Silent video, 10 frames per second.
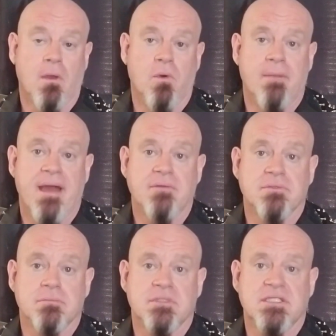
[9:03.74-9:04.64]
What about
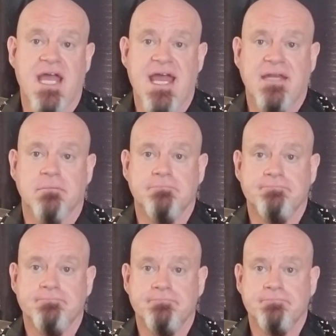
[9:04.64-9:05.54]
Stan?
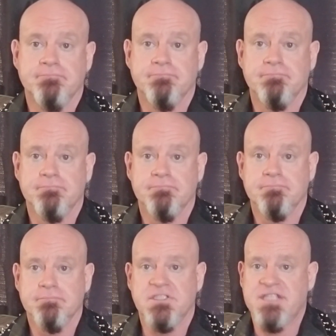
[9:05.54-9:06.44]

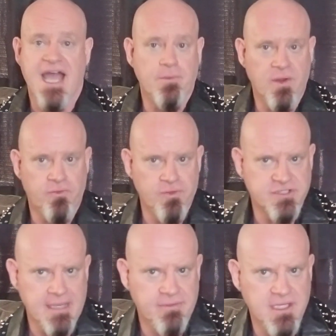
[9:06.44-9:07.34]
Stan went through the
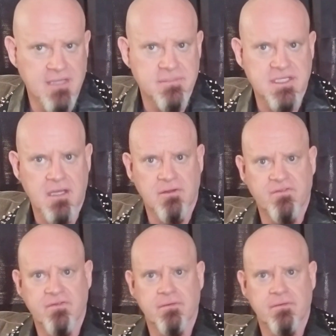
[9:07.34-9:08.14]
same thing himself.